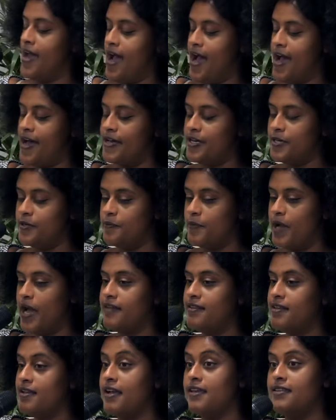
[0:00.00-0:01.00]
And
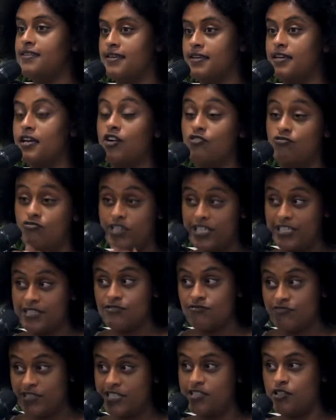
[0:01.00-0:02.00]
then I think a
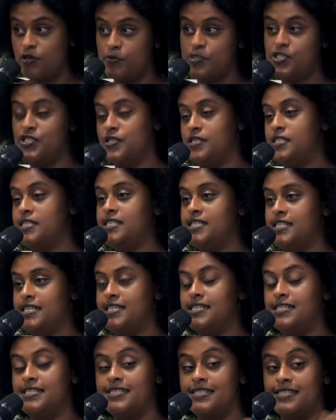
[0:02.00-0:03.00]
real
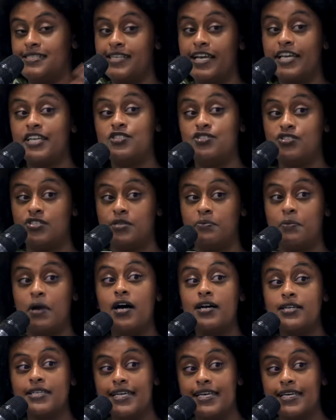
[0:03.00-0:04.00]
opportunity is the secondary
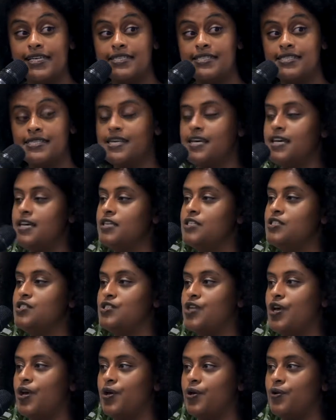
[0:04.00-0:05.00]
market.
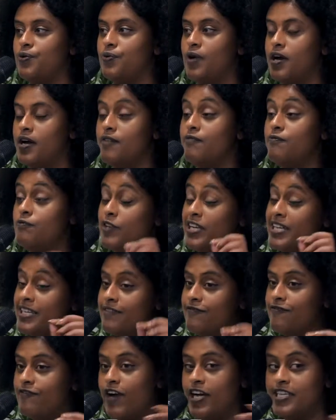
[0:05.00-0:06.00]
So really
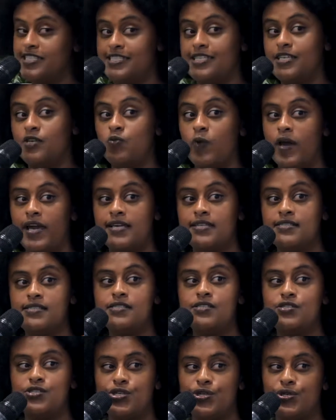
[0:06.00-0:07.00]
finding ways
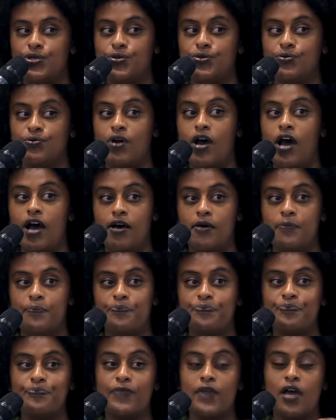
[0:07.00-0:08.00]
to
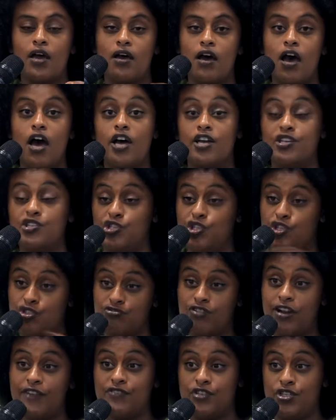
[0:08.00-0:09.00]
new
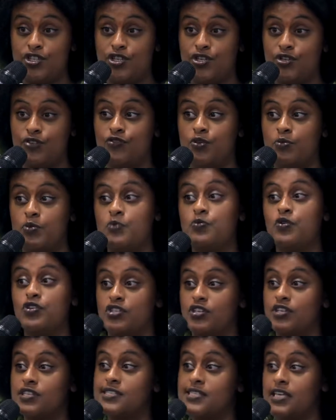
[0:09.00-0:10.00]
revenue from the
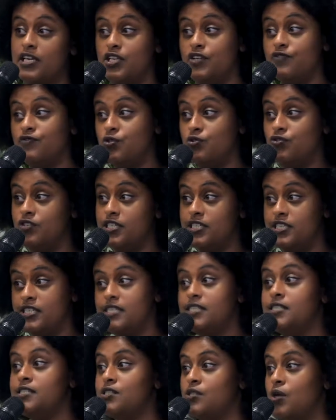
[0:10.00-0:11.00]
products that you've already
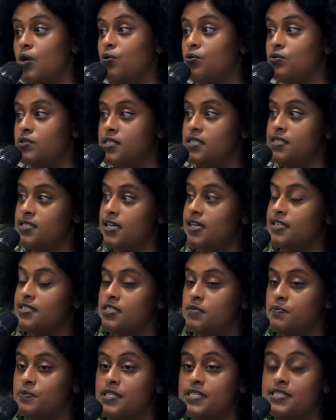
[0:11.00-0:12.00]
sold to
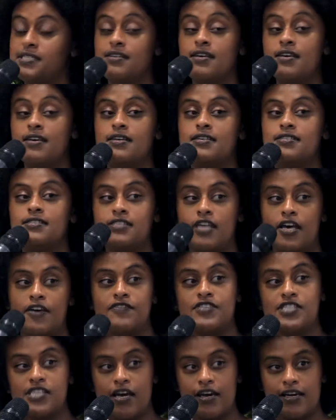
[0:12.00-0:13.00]
customers,
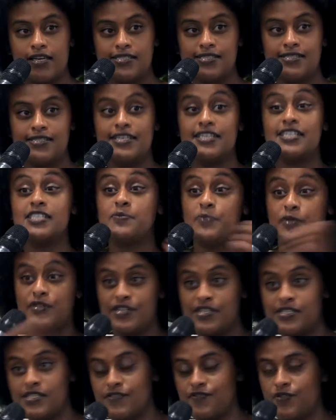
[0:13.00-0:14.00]
servitize the
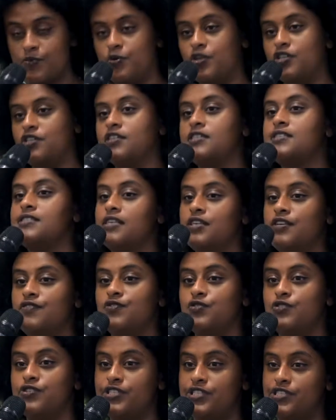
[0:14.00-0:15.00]
experience of the products that you've
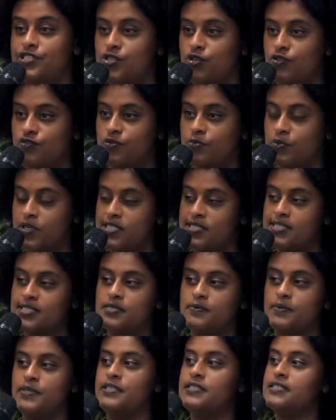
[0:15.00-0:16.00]
already sold from
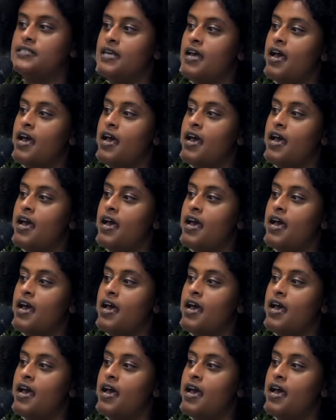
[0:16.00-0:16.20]
customers,